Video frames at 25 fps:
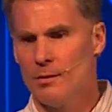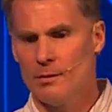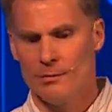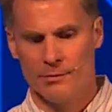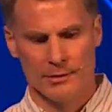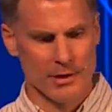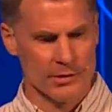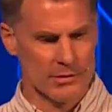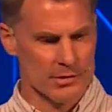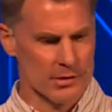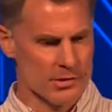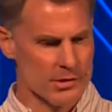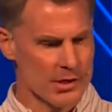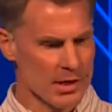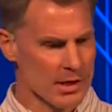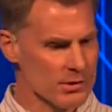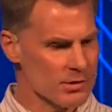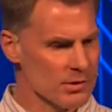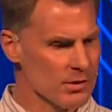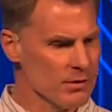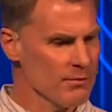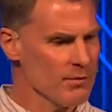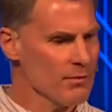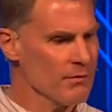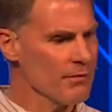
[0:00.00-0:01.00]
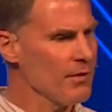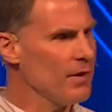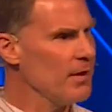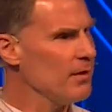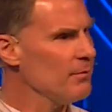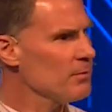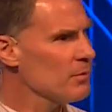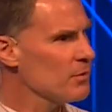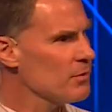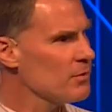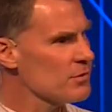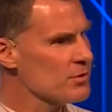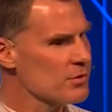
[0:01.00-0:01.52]
that the testing of your faith
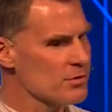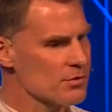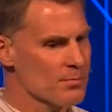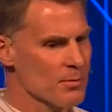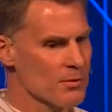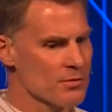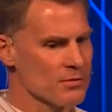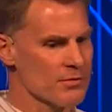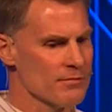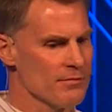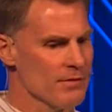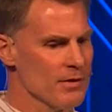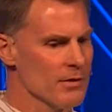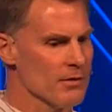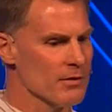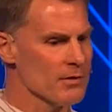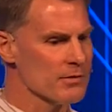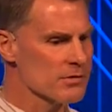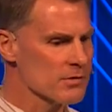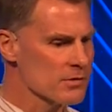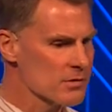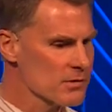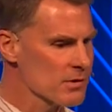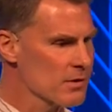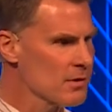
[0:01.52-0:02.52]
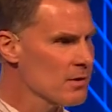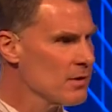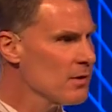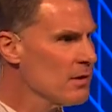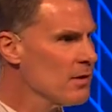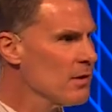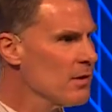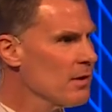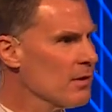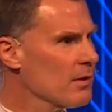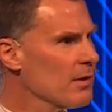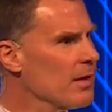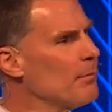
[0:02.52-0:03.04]
produces perseverance.
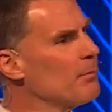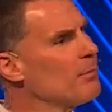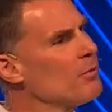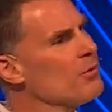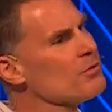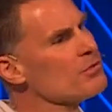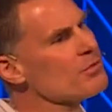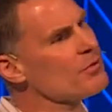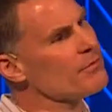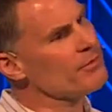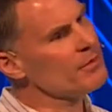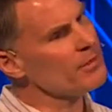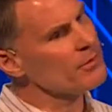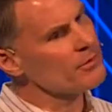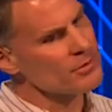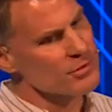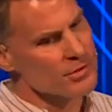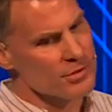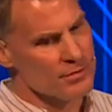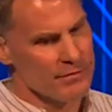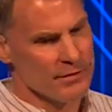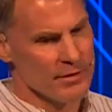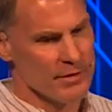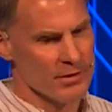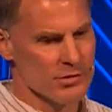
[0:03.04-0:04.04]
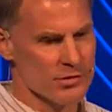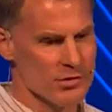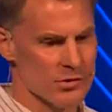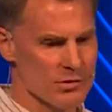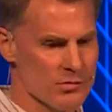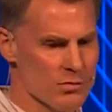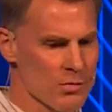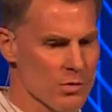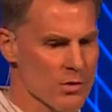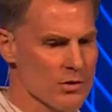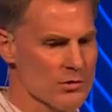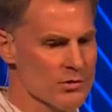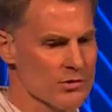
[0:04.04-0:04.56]
Let perseverance finish its
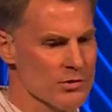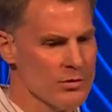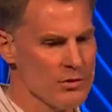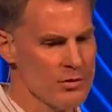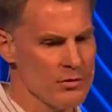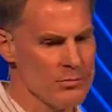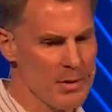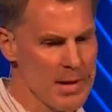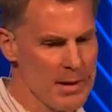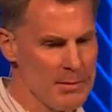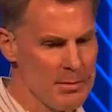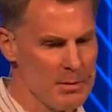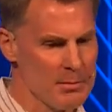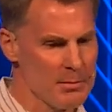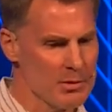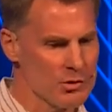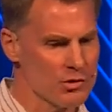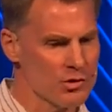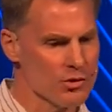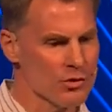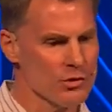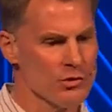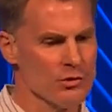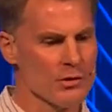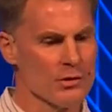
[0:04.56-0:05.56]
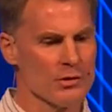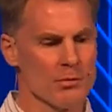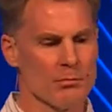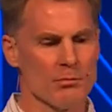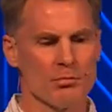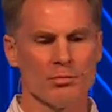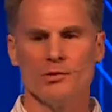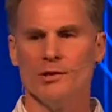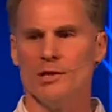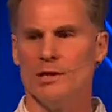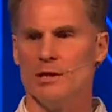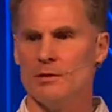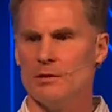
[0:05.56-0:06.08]
work so that you may be mature and
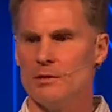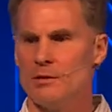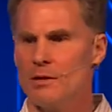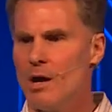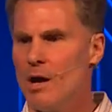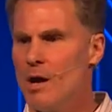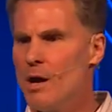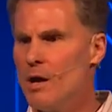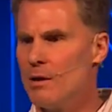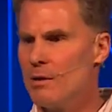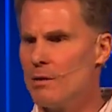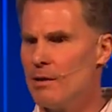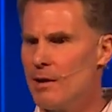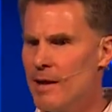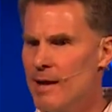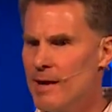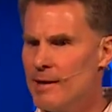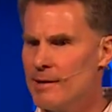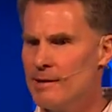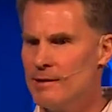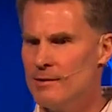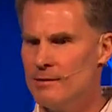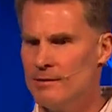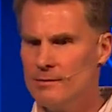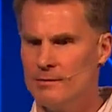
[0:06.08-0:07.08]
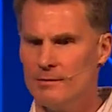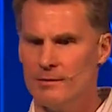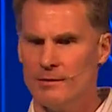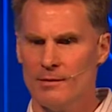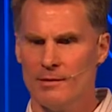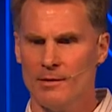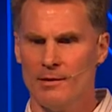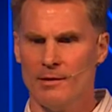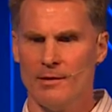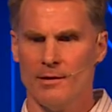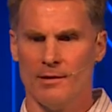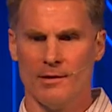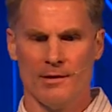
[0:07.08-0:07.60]
complete, not lacking
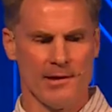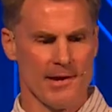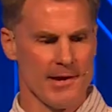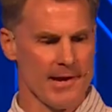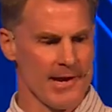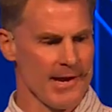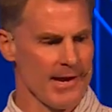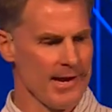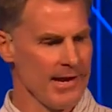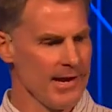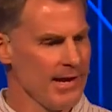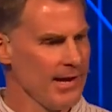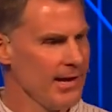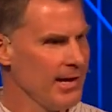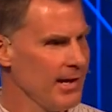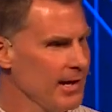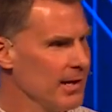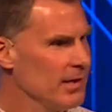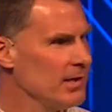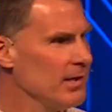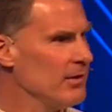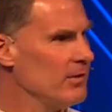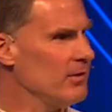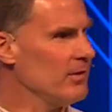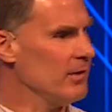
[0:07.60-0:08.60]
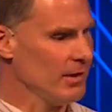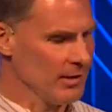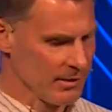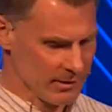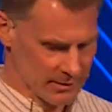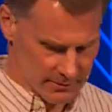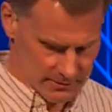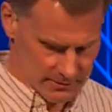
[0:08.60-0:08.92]
anything.